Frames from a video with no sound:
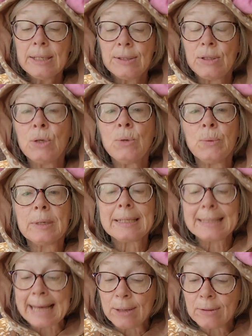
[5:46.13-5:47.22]
Soon,
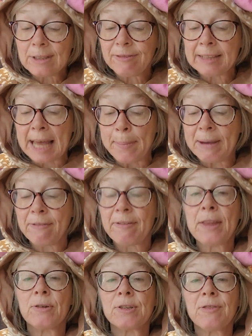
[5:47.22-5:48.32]
sounds of flapping
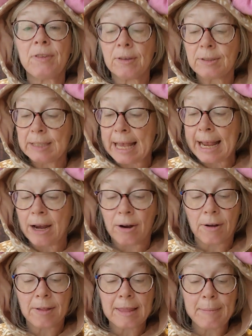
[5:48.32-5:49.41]
feathers fills the air.
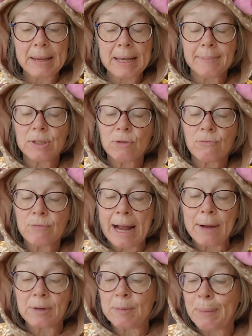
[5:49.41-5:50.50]
They become
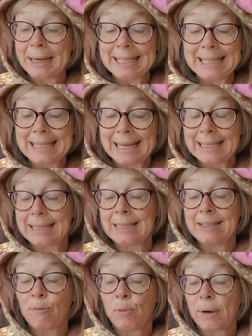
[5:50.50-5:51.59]
surrounded by
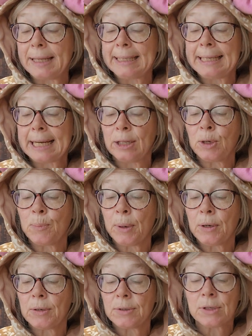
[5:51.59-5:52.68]
dozens of brightly colored
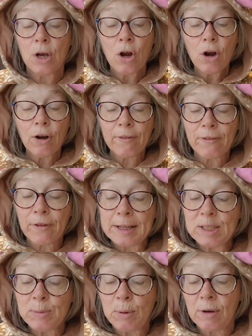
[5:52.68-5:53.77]
birds. Her
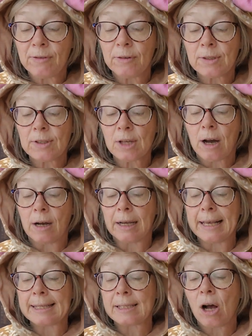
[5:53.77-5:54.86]
friend's beautiful song
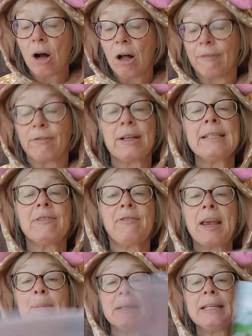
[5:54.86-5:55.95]
is call for his
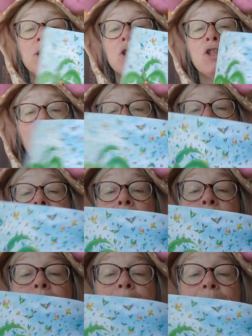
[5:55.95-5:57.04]
family to join
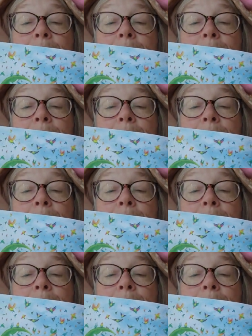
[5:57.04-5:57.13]
him.